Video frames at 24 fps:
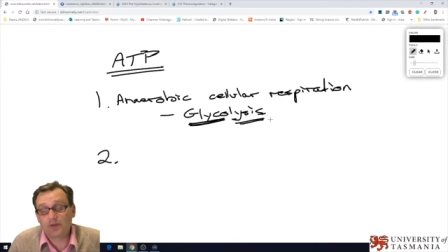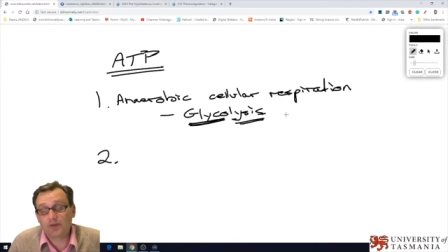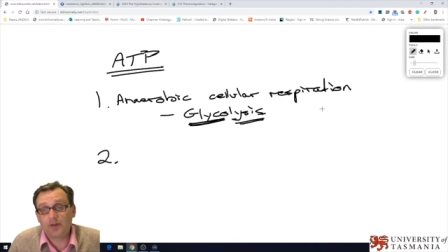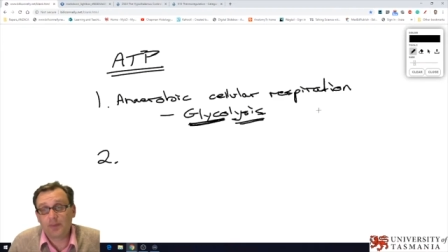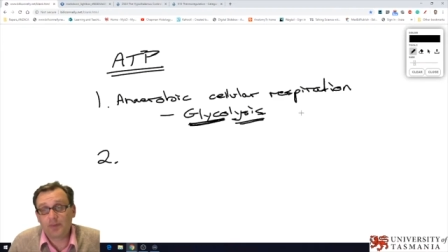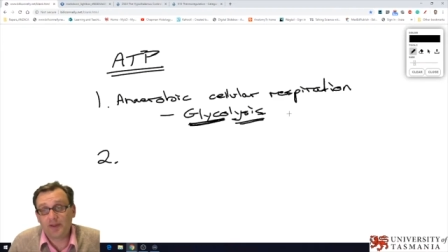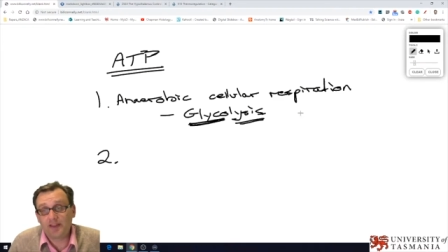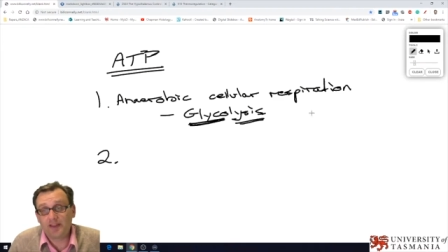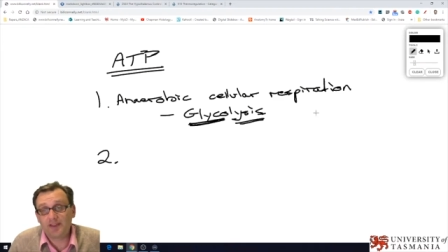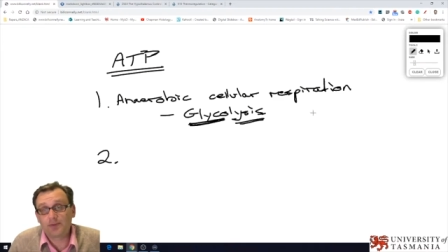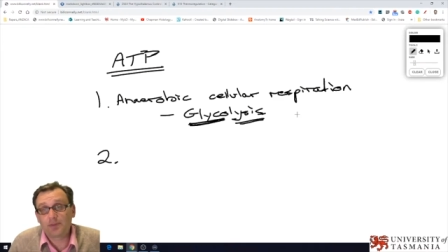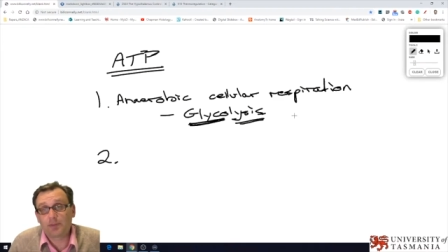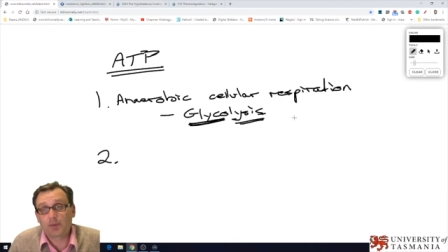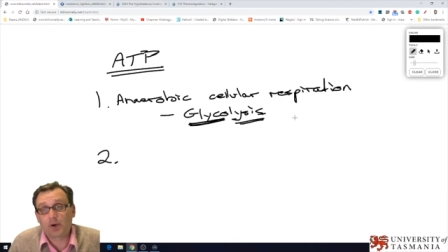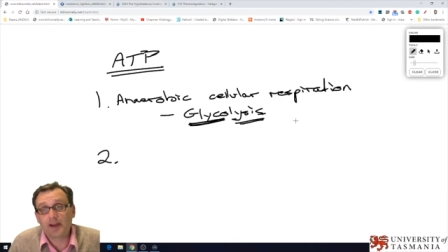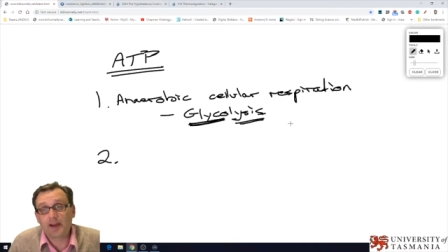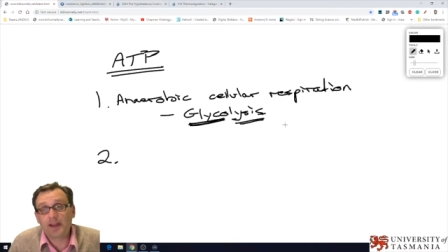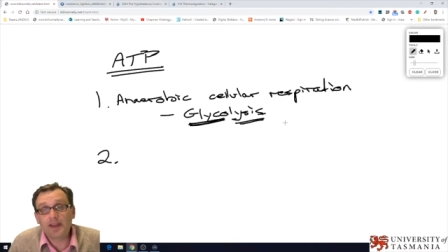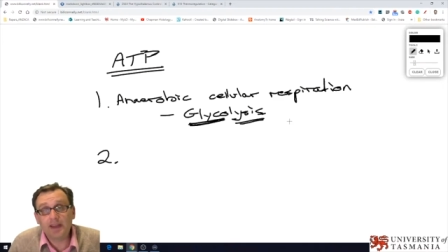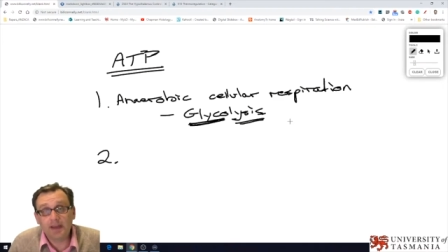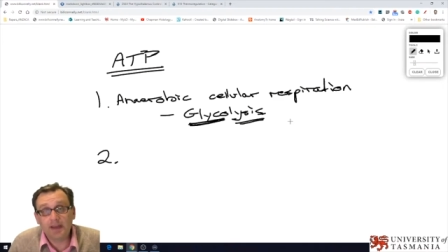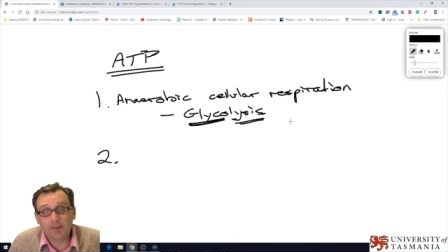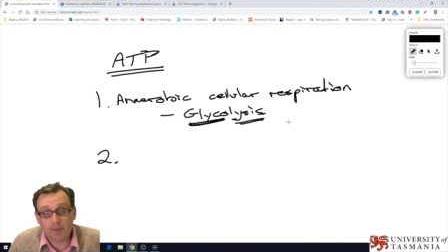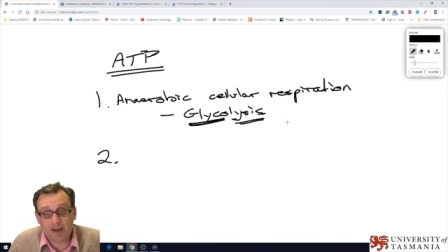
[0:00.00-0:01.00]
literally
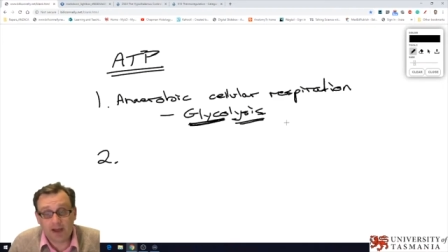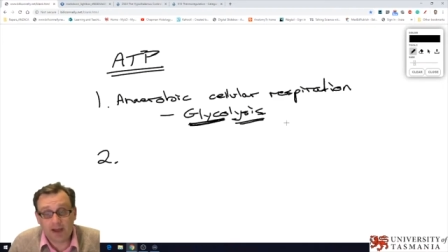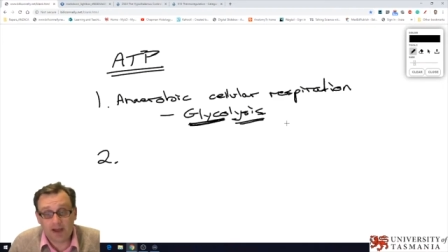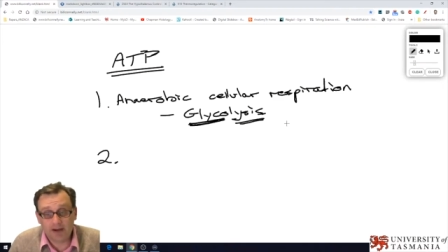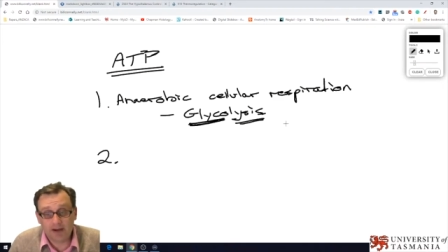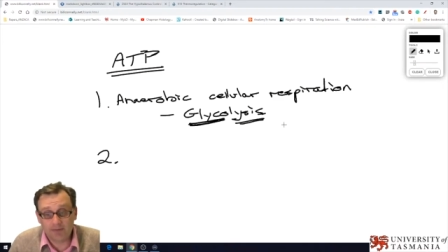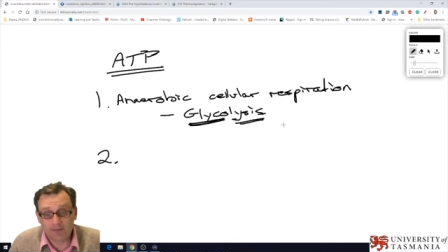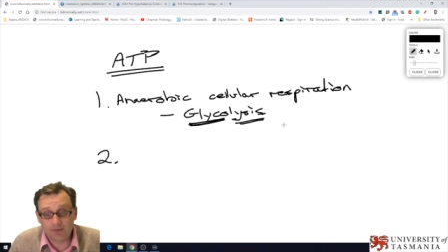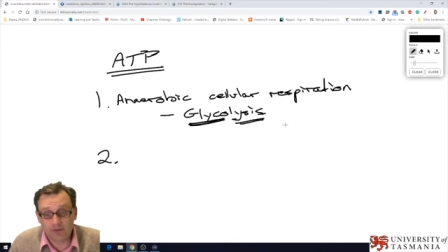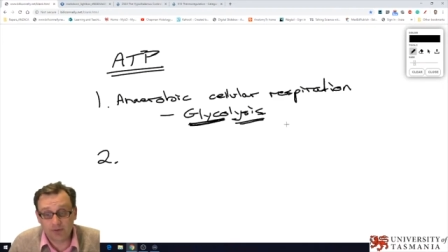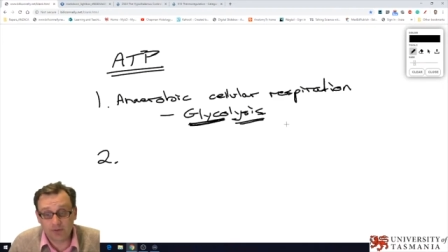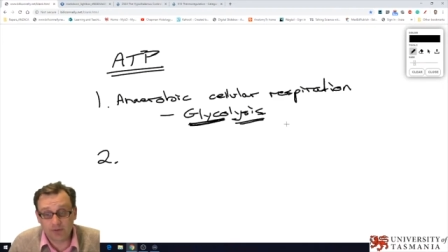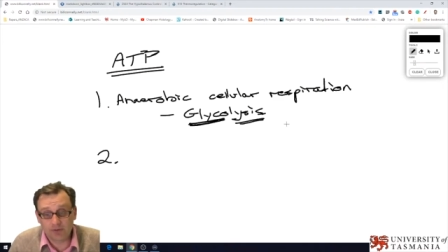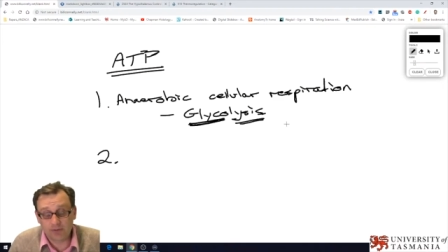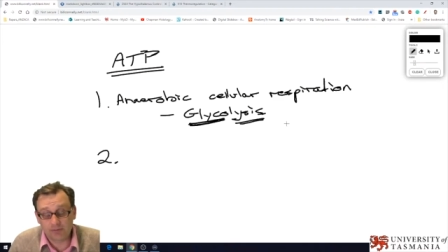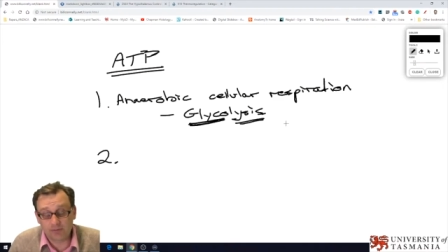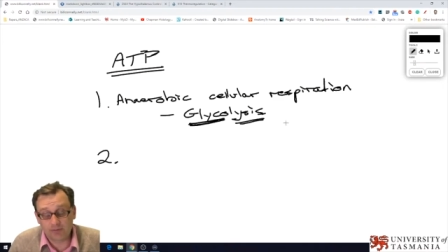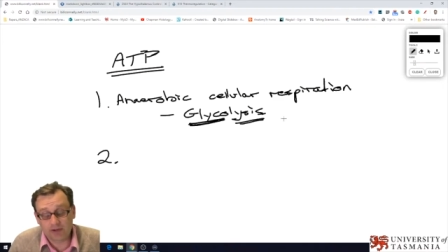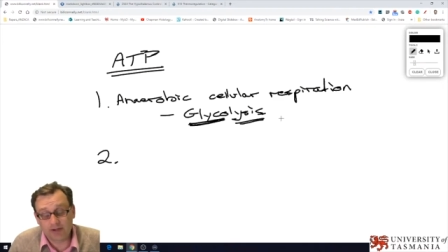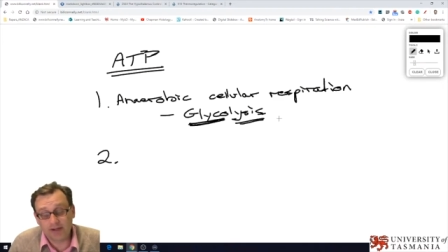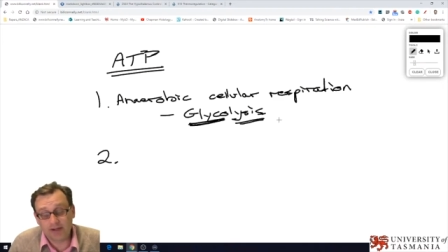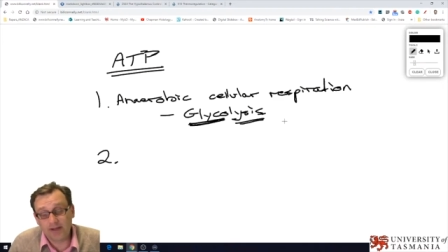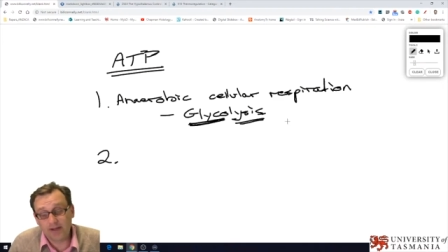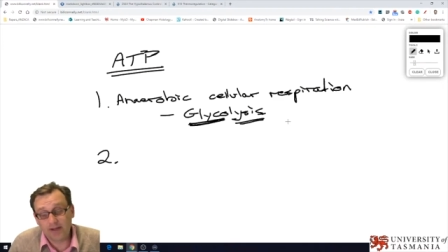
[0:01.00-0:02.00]
means breaking apart of
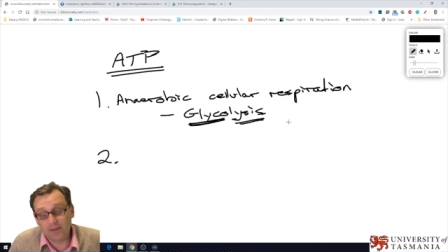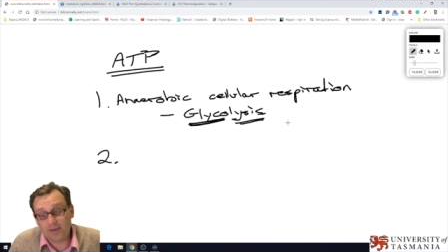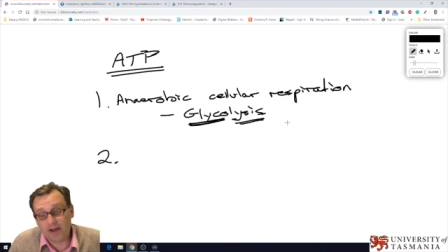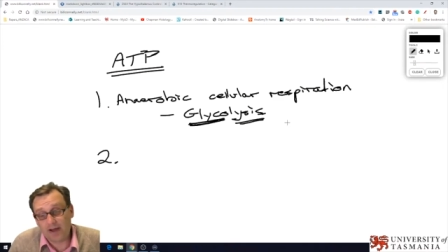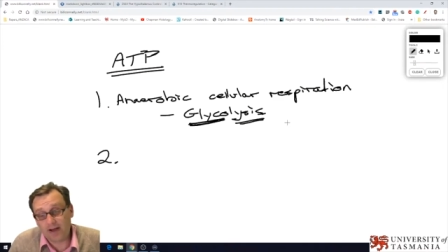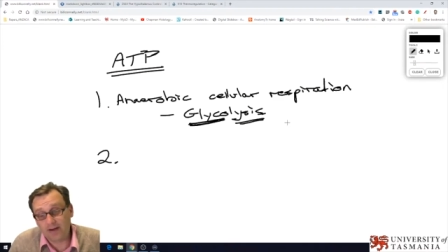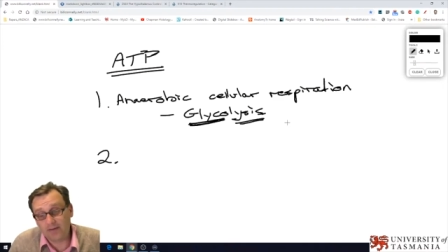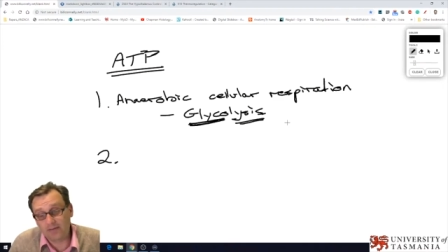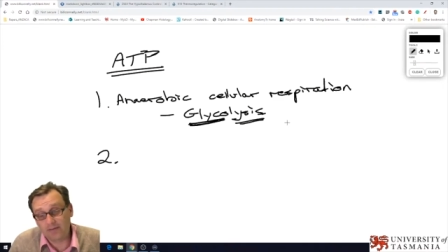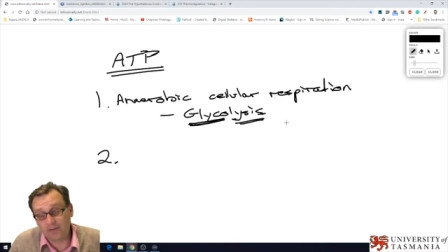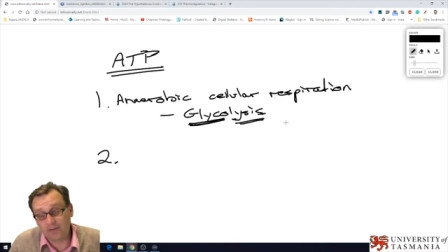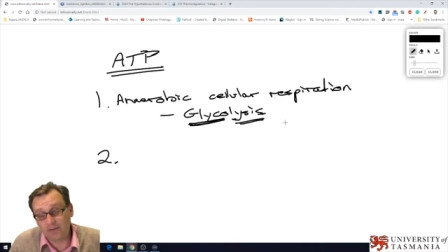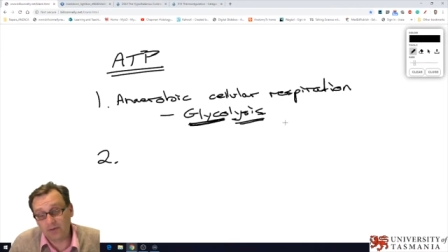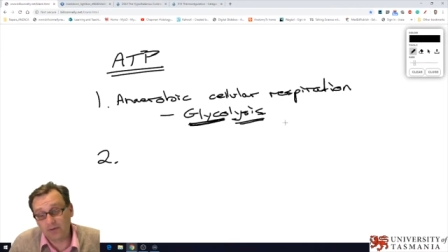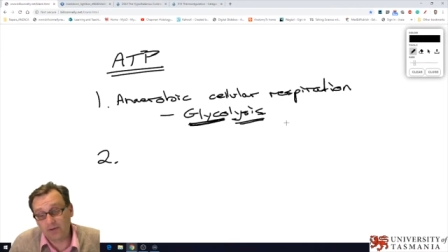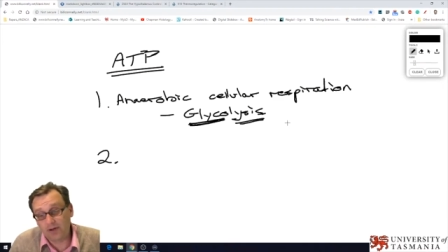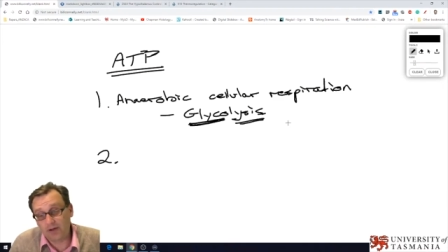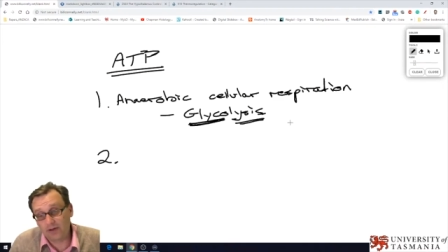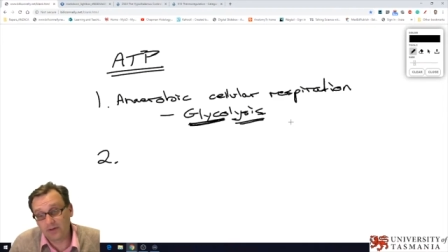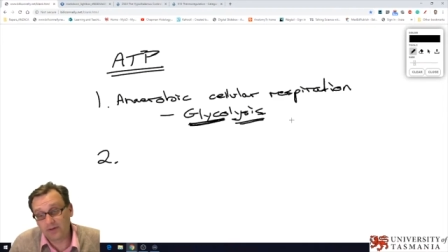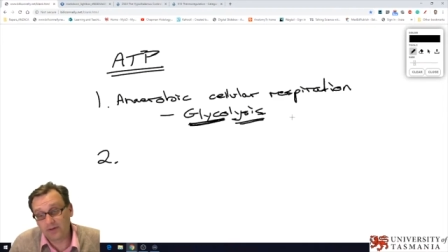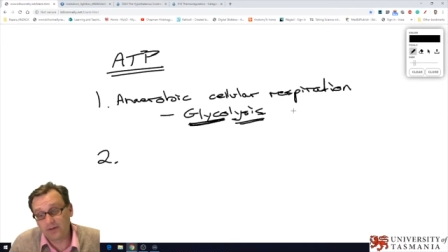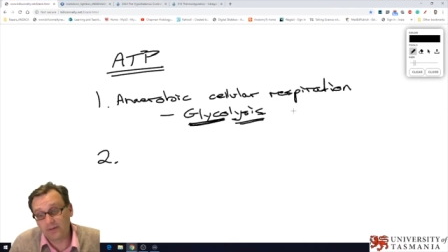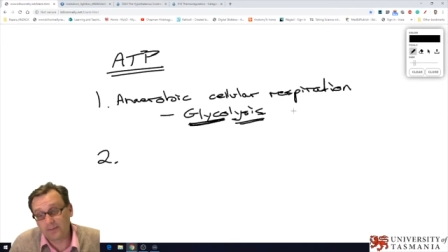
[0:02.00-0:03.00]
sugar, breaking apart of
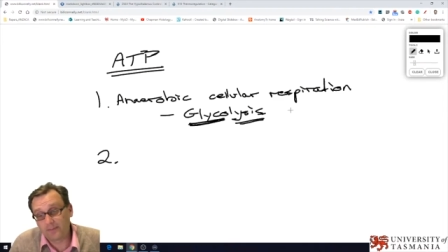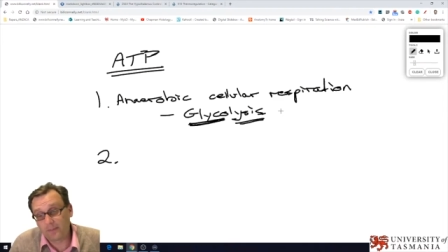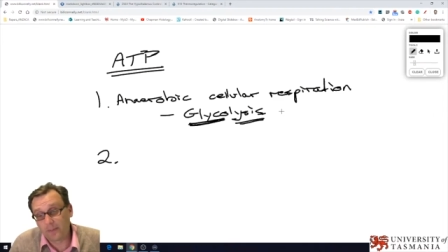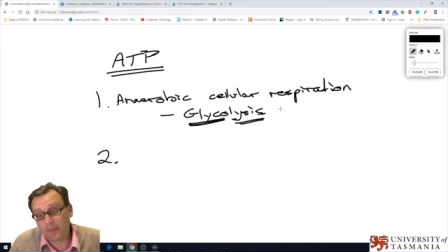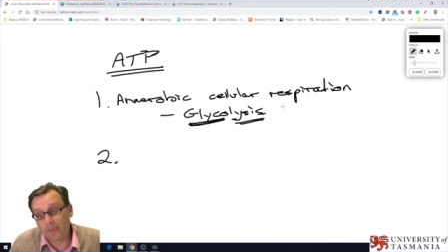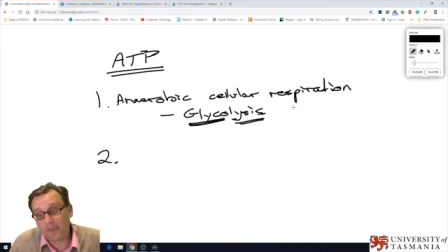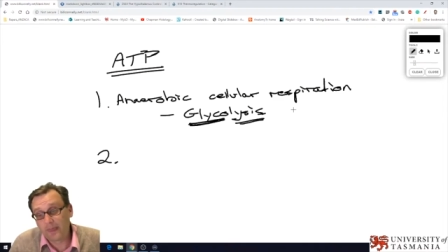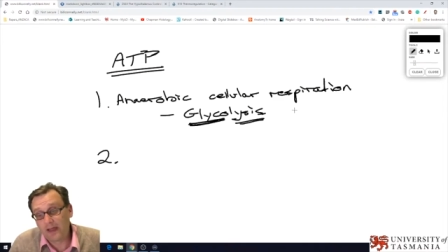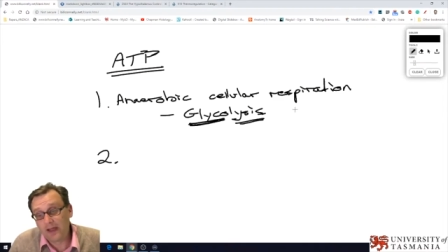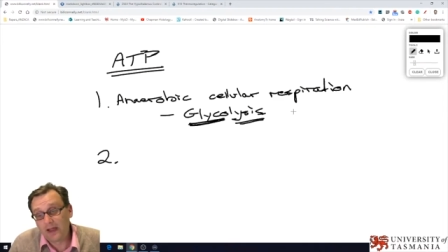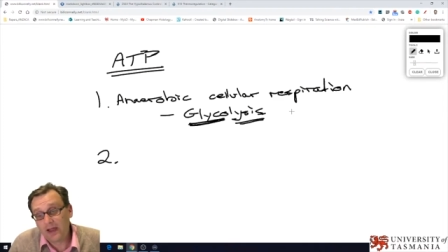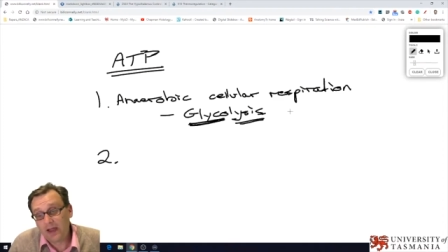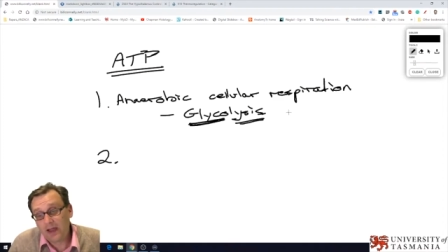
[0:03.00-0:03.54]
glucose.